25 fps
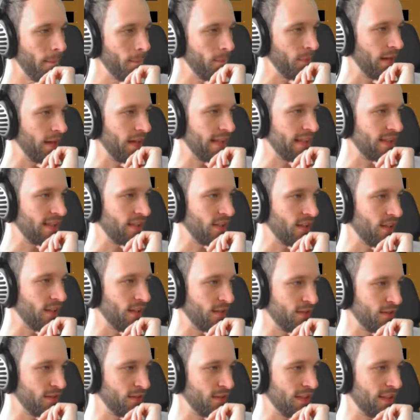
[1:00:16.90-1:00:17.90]
It's
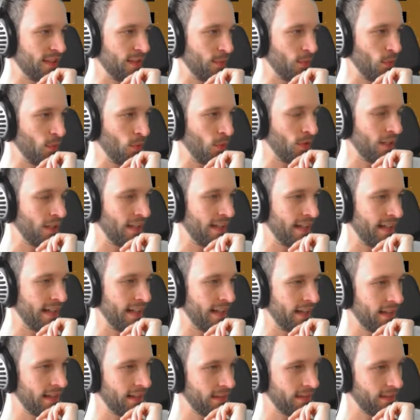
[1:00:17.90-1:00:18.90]
tough. It's more
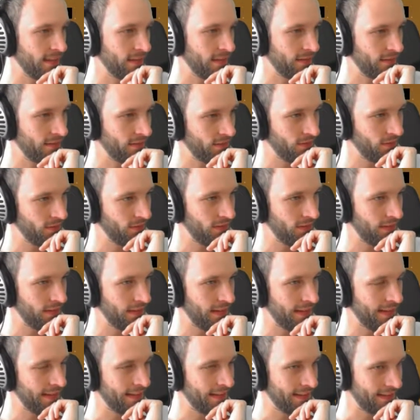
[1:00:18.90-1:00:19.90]
like,
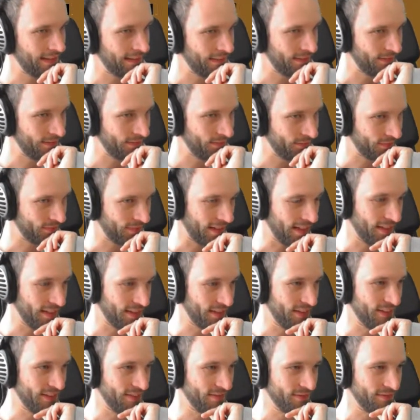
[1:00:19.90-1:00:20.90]
I don't
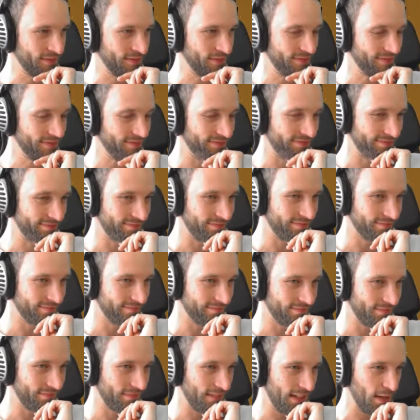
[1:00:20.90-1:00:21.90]
know.
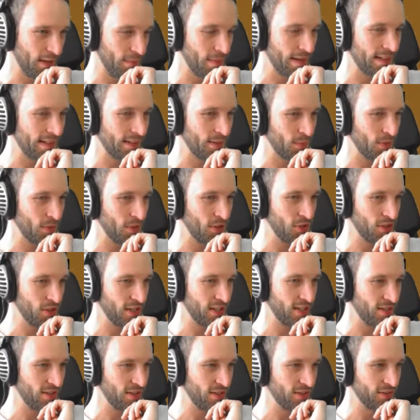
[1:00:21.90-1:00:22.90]
It depends on what you're trying
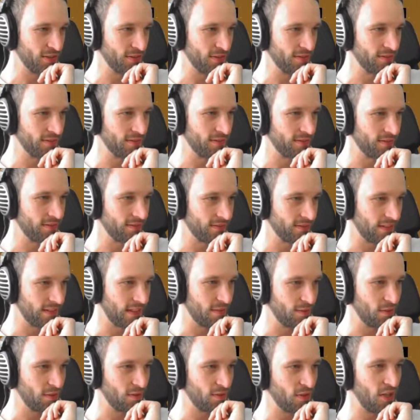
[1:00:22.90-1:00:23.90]
to do.
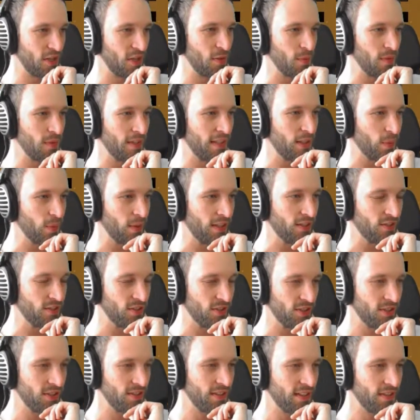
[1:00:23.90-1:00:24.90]
If you've got a really quick
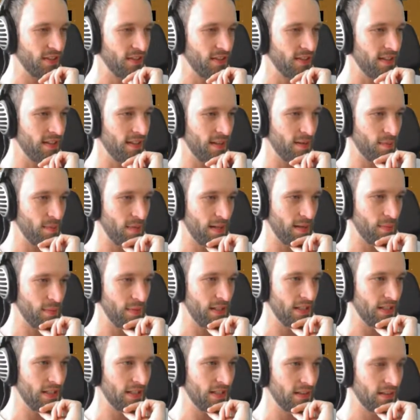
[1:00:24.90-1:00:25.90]
turnaround, then
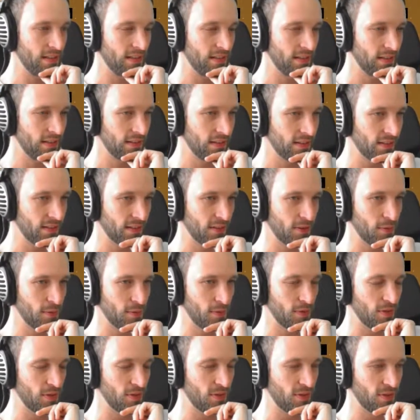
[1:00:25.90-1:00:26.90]
maybe you
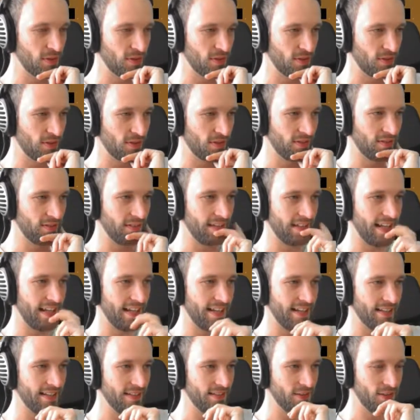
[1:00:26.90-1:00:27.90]
could get
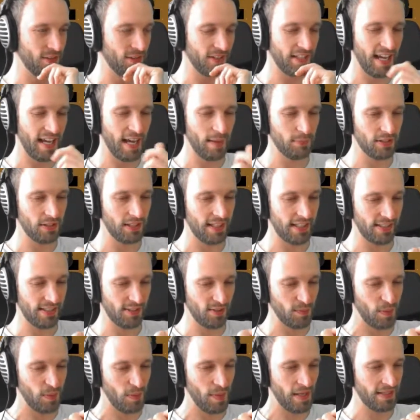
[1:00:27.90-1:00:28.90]
it. You could capitalize
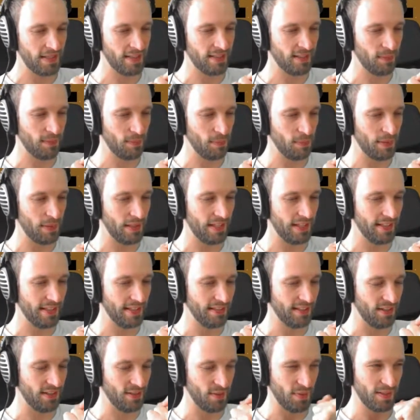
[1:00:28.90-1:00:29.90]
on momentum, but
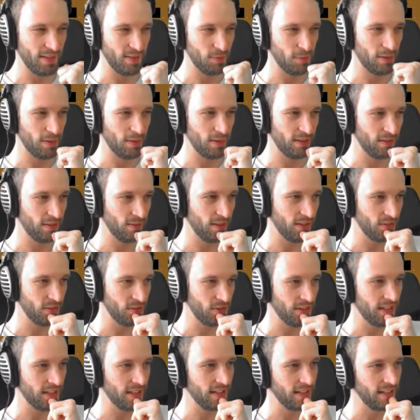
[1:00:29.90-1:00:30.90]
otherwise it'd be quite
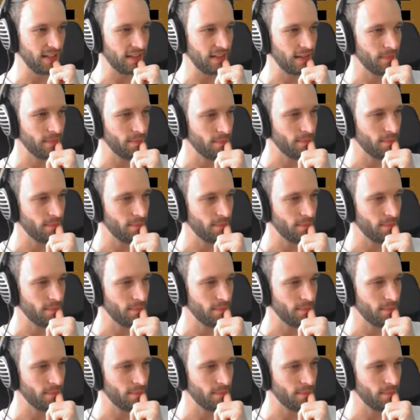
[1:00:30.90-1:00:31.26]
tricky, I think.